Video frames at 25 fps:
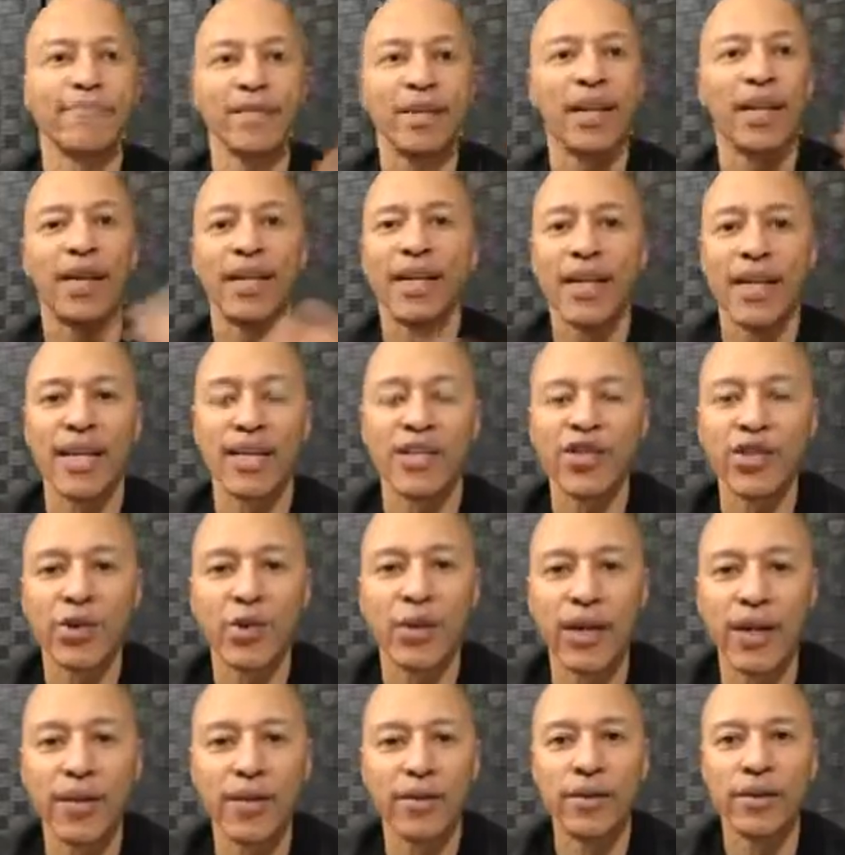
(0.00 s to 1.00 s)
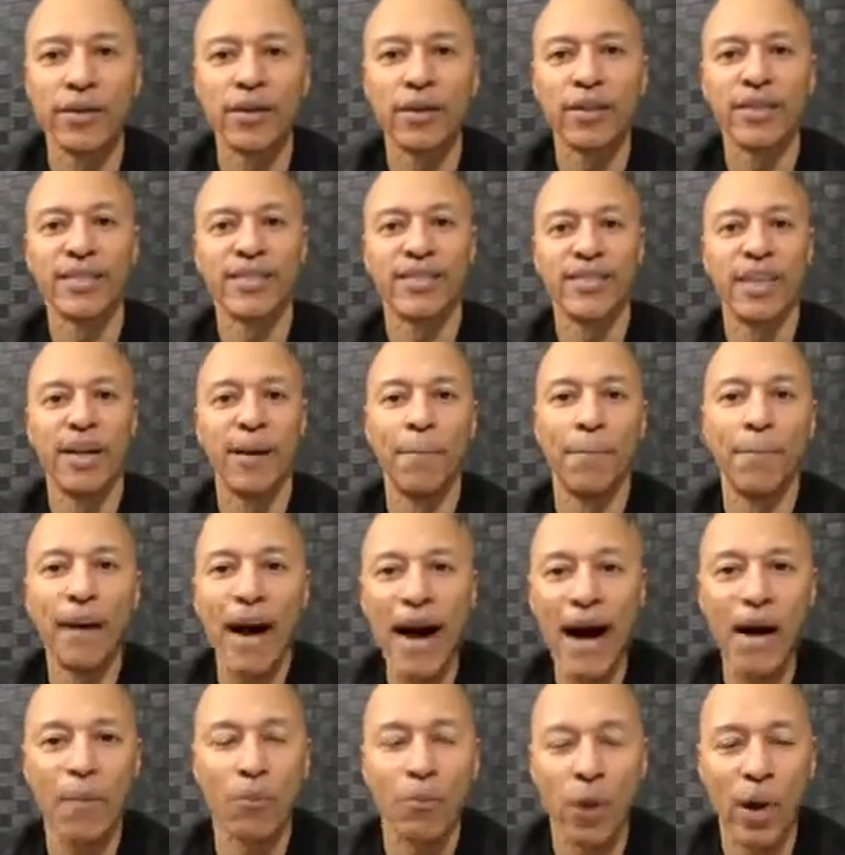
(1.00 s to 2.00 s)
unless you're in
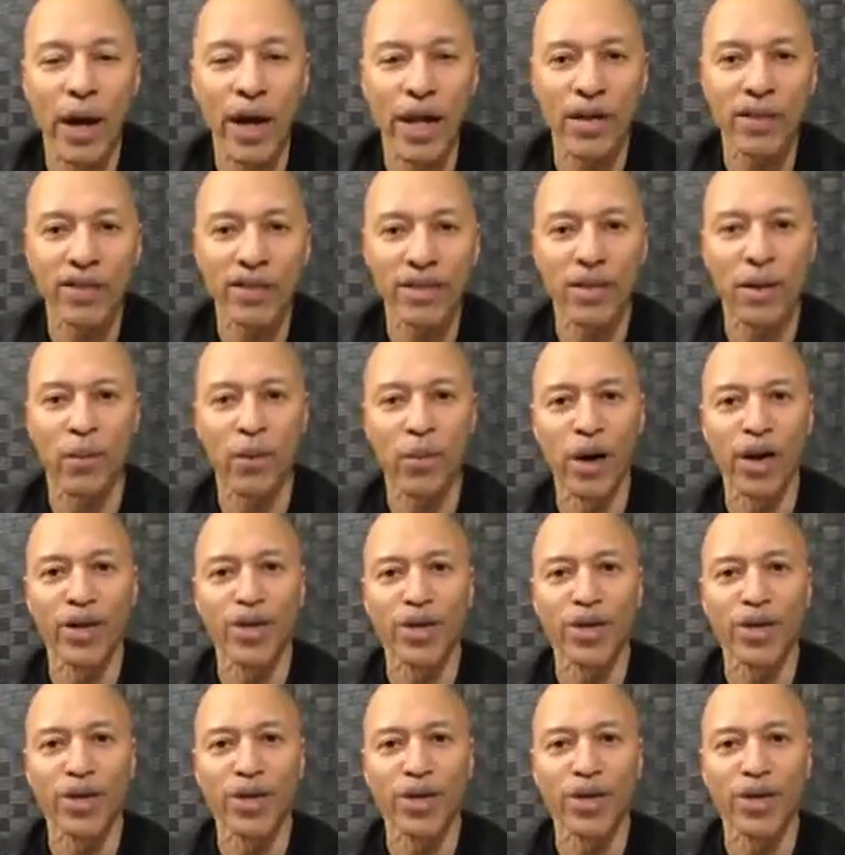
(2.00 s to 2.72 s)
Zimbabwe or somewhere,